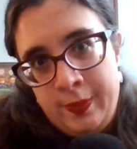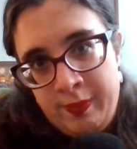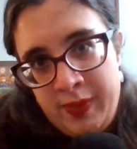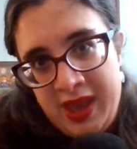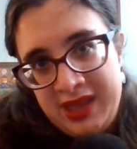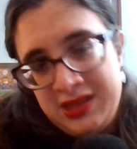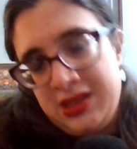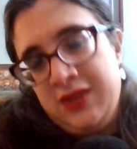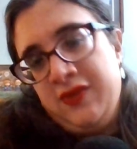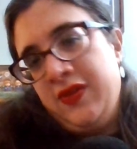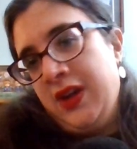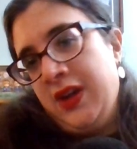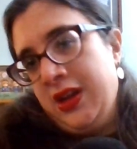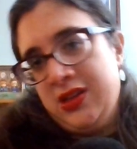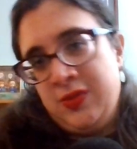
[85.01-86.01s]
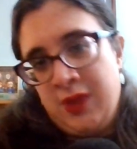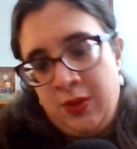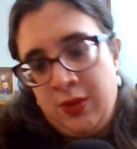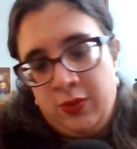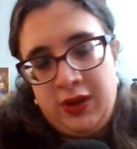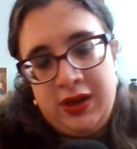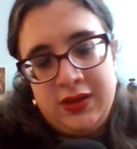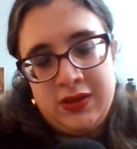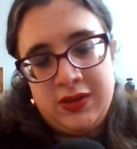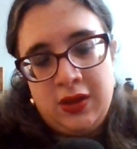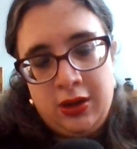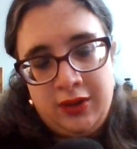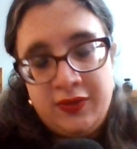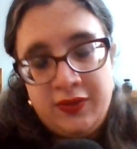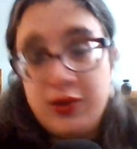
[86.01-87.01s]
best and fondest memories
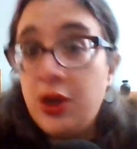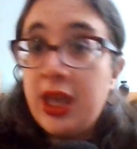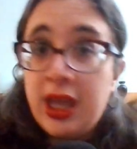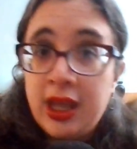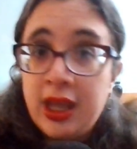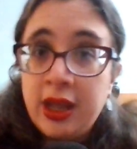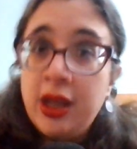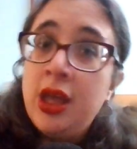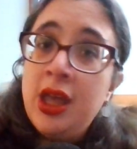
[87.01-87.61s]
are of cooking